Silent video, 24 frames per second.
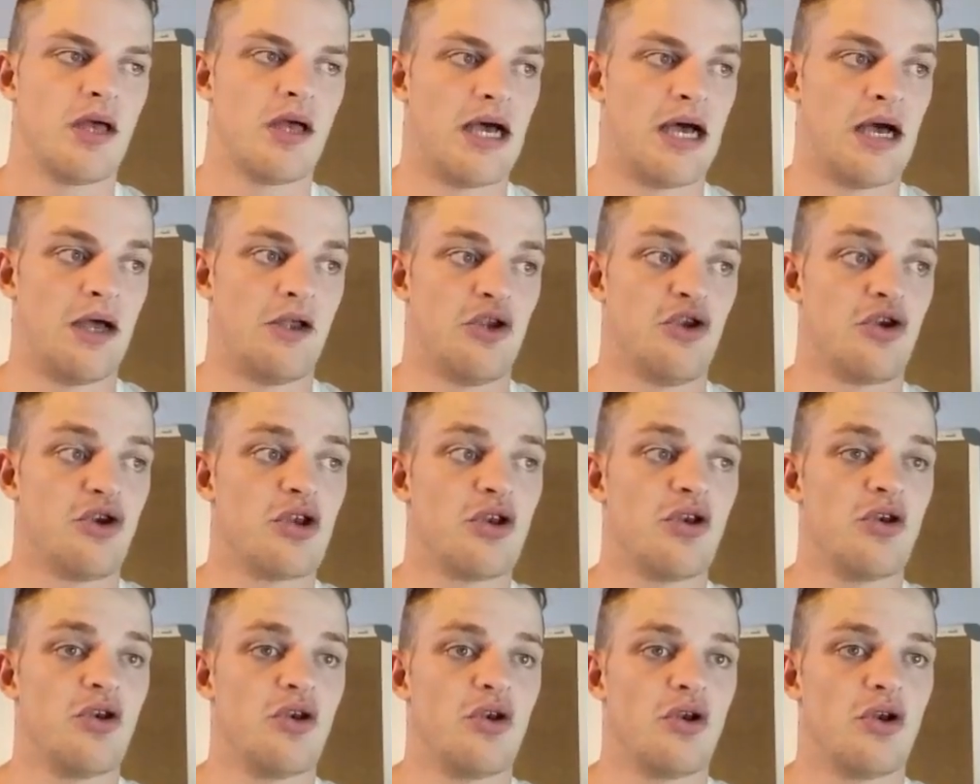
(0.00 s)
You
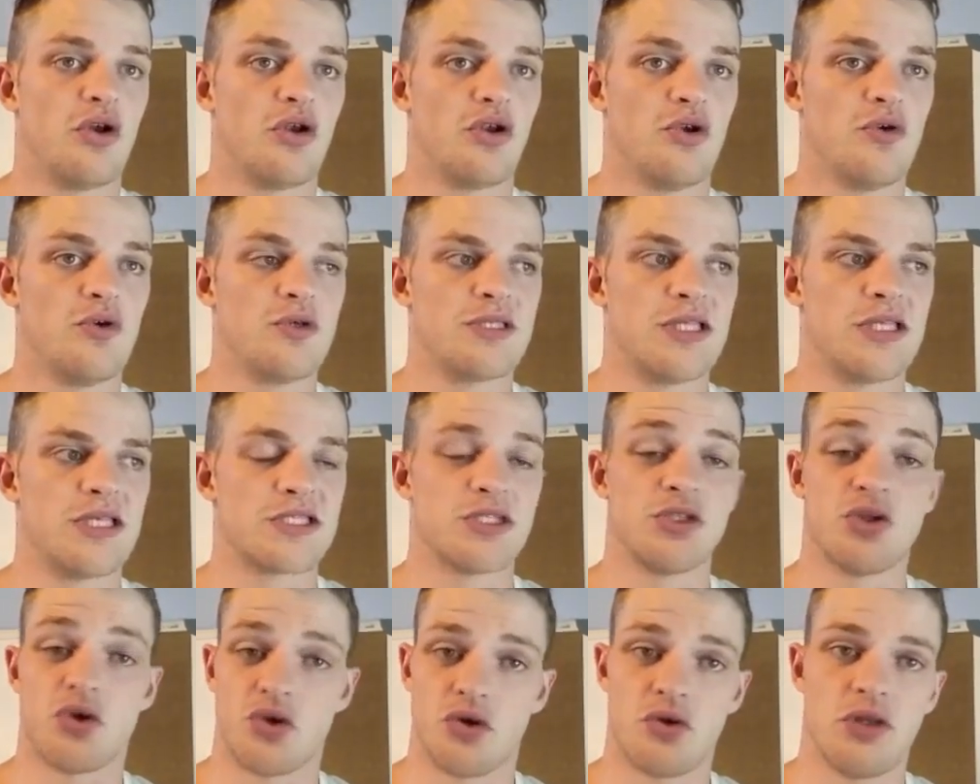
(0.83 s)
can use this
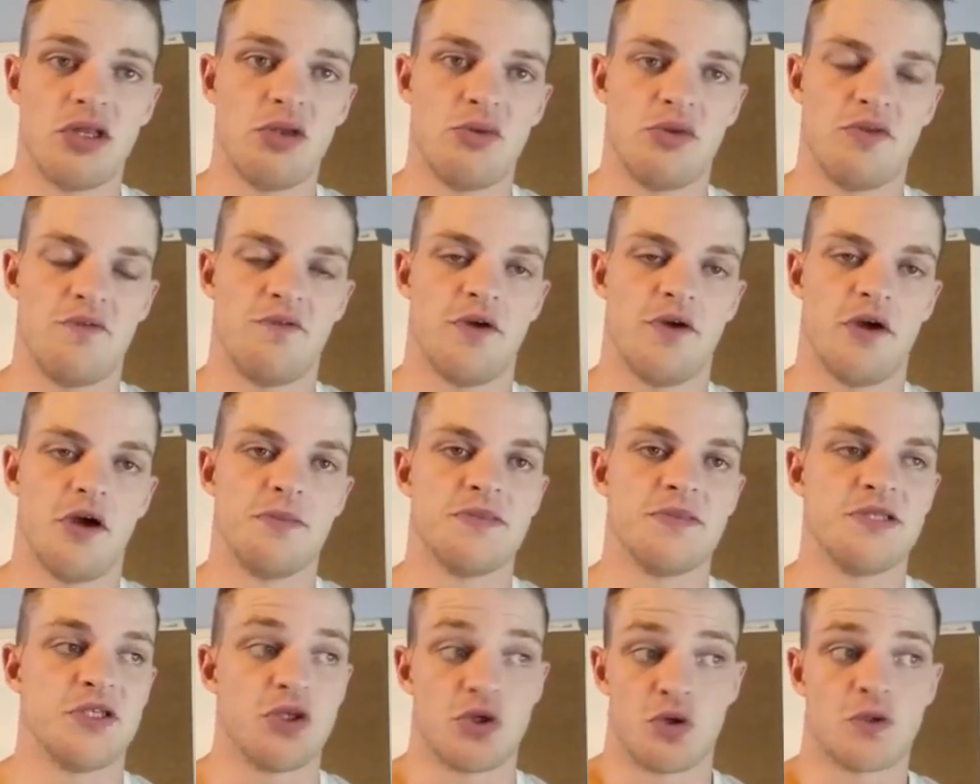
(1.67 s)
not only with
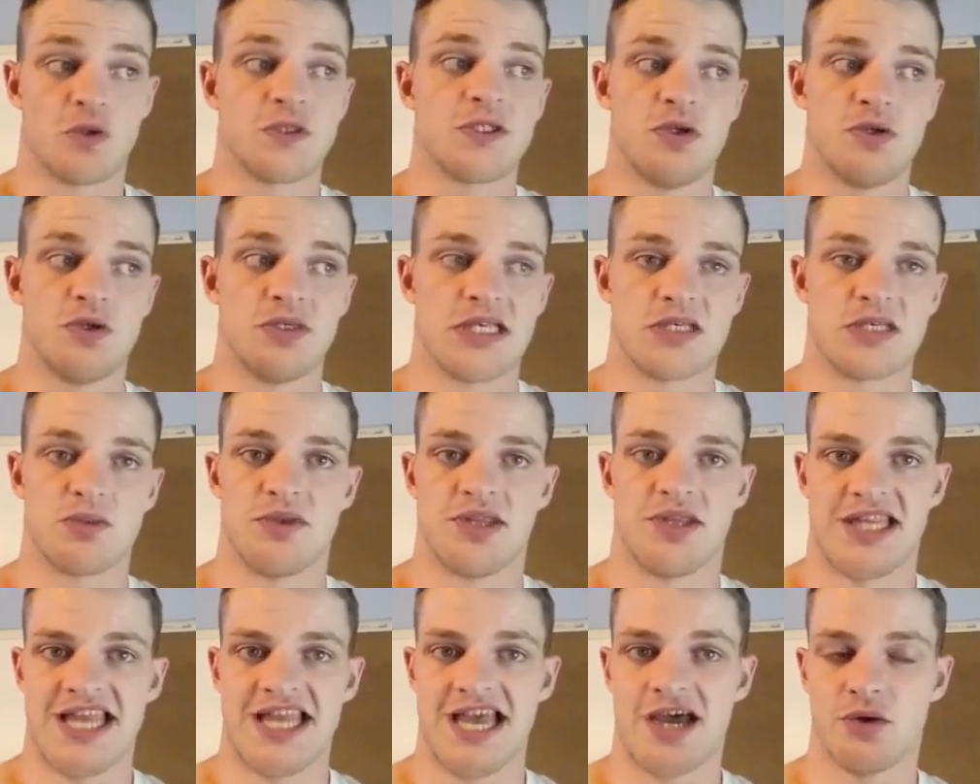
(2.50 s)
verbs, you can also use this with
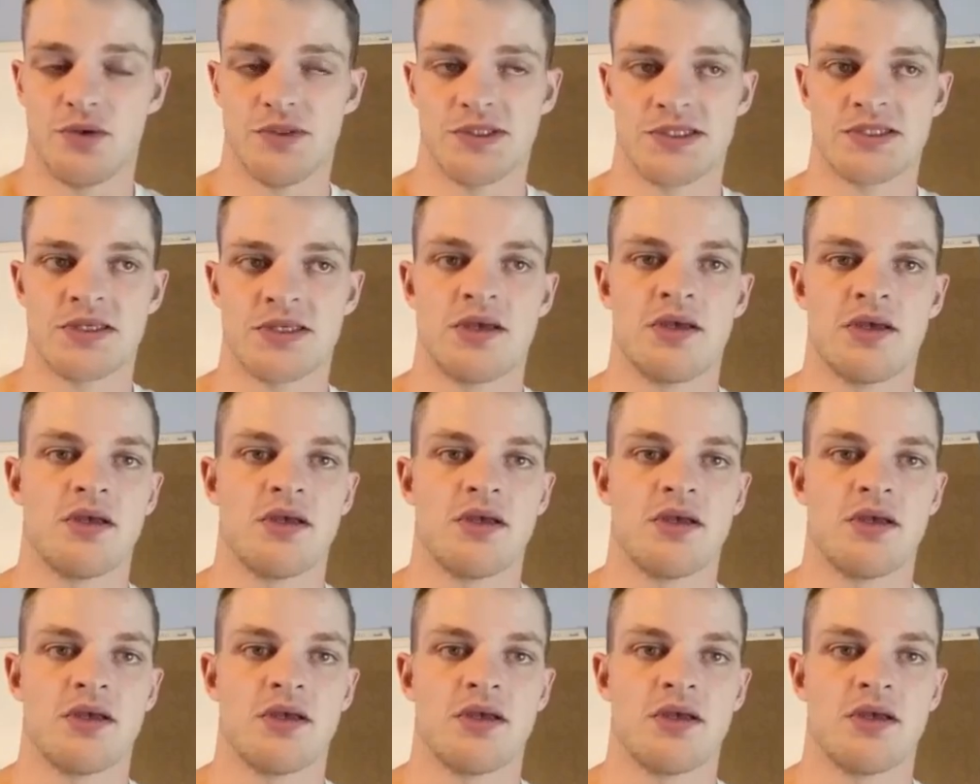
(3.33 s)
nouns.